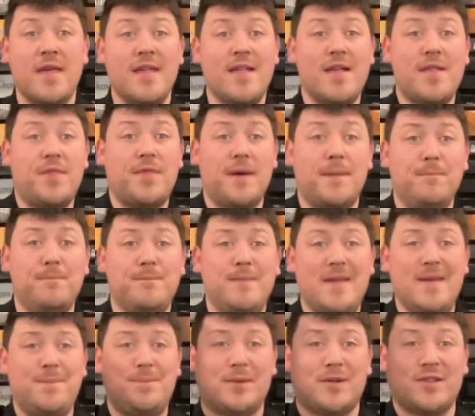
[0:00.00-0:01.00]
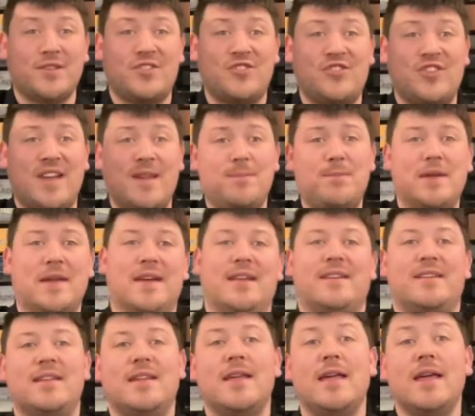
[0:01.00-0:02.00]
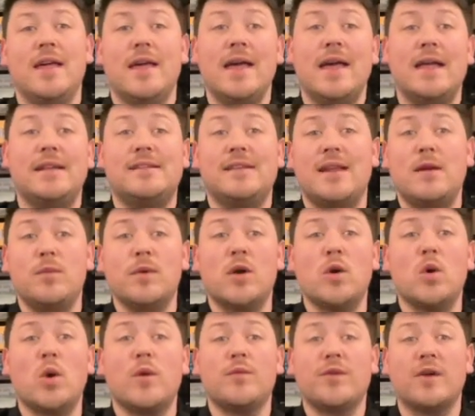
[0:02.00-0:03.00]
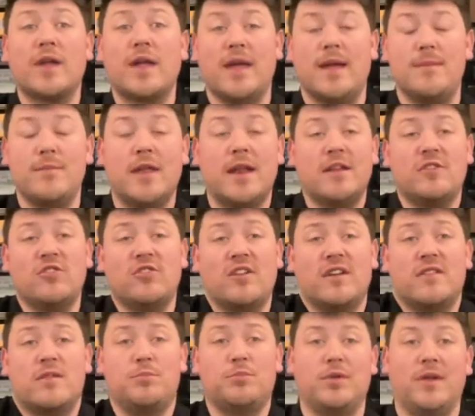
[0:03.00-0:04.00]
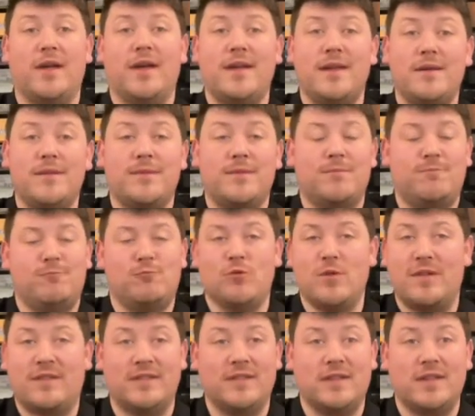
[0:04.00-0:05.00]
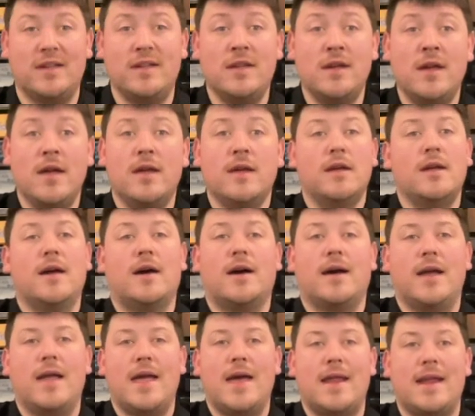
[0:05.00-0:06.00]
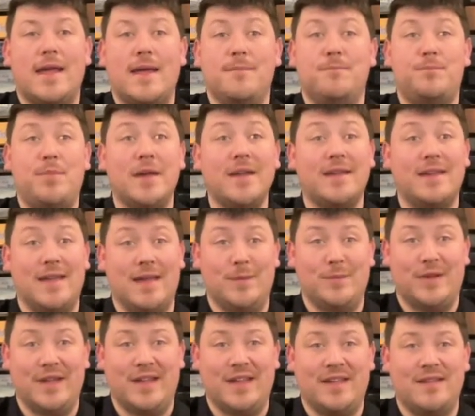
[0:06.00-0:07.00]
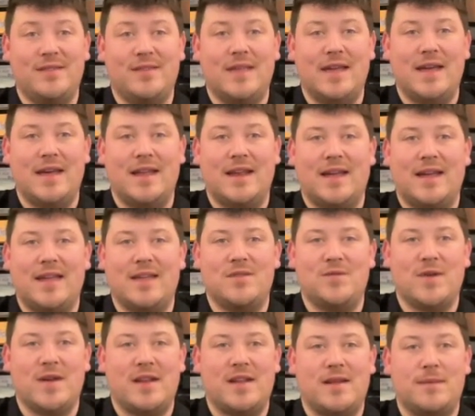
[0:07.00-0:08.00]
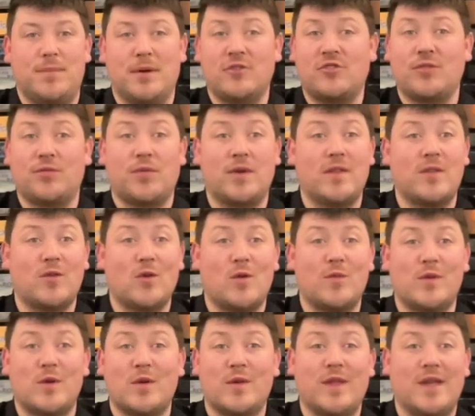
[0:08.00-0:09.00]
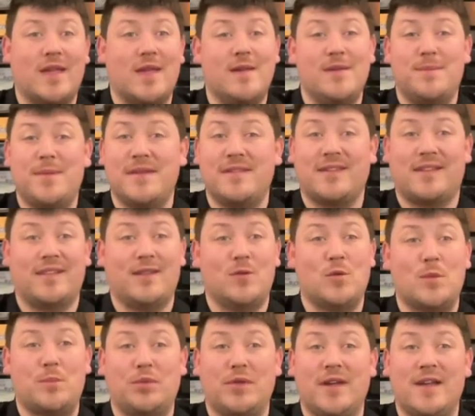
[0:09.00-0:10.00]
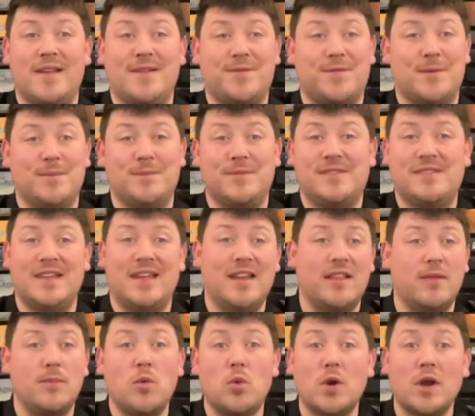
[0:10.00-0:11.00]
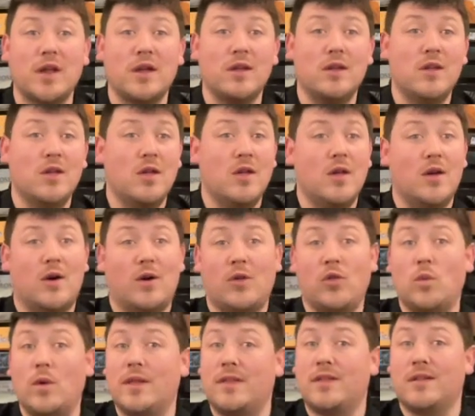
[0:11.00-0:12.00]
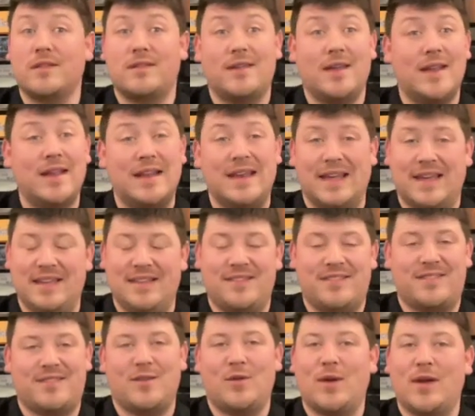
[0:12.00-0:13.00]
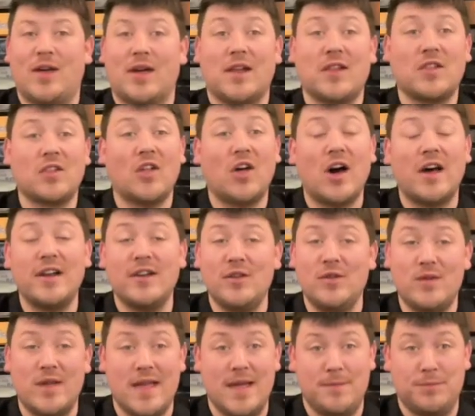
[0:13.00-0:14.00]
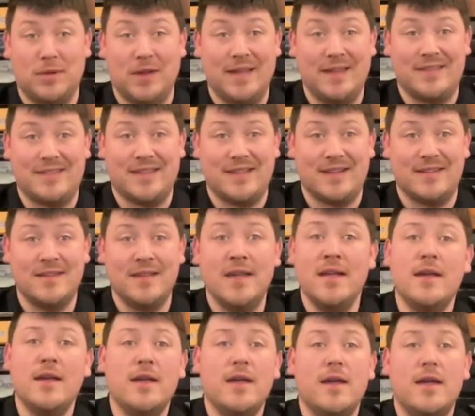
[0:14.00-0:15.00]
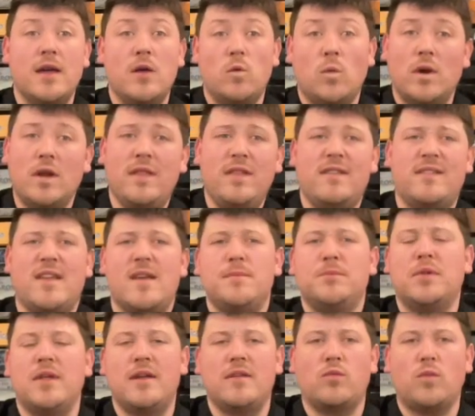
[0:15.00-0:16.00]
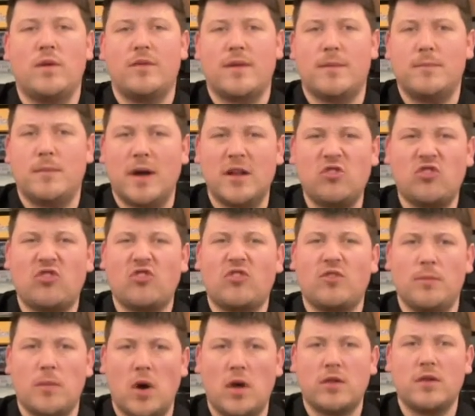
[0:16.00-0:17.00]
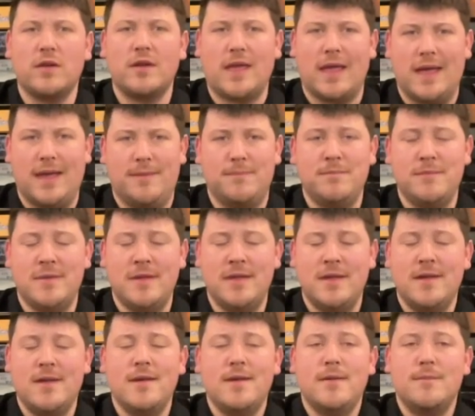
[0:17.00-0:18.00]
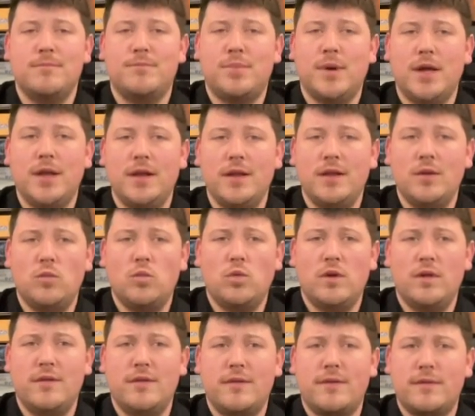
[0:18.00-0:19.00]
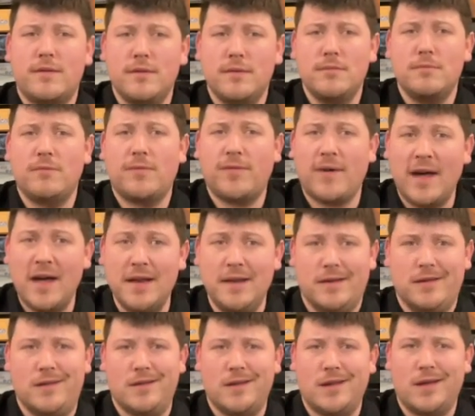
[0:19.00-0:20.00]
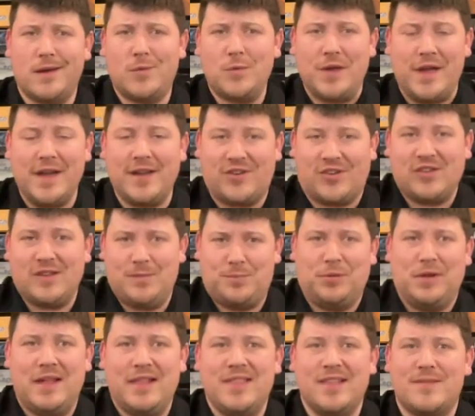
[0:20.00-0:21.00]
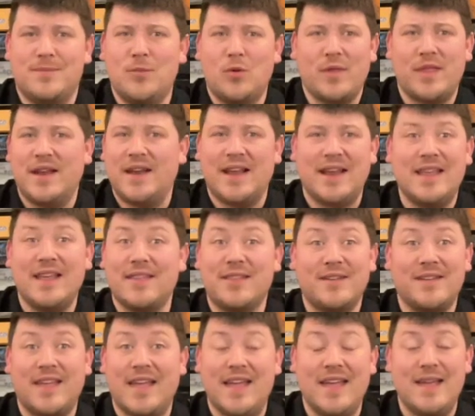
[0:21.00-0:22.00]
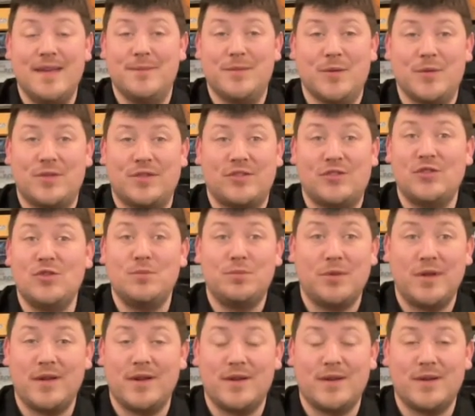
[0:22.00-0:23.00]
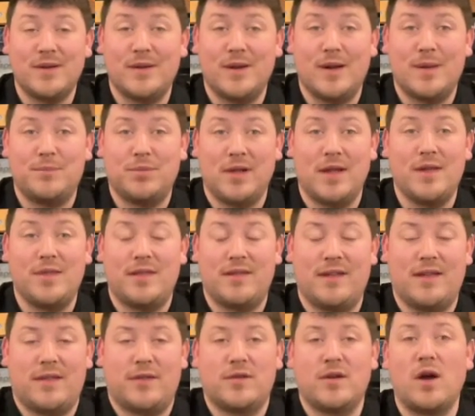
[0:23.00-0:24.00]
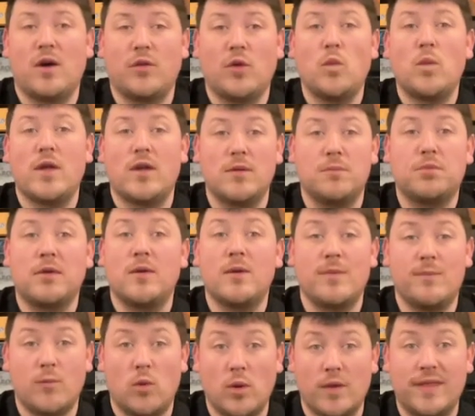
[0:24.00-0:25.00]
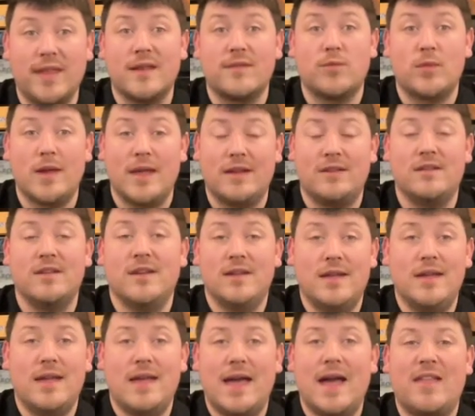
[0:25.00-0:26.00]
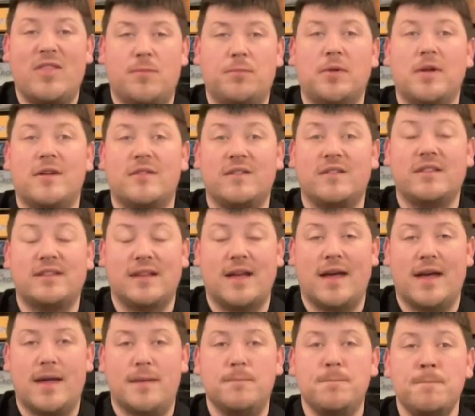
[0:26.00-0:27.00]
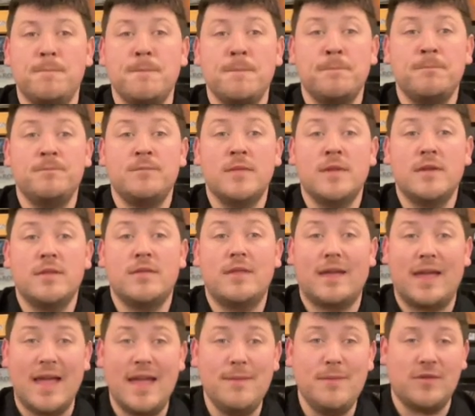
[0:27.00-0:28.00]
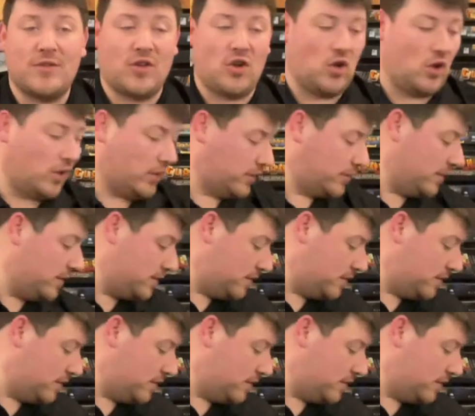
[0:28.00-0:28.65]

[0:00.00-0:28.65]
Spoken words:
the Meeples Champion. And today we're going over a game that I just got to play recently. I had a big game day that I invited a bunch of friends over. They basically were playing from 10 in the morning all the way till 10 at night. So I got a lot of new gameplays in. And one of these gameplays was a much smaller game, but it was fun. We actually played this more than any other game. It was a two-player play together, although we could play with more than that if we had the players at the time. The game is called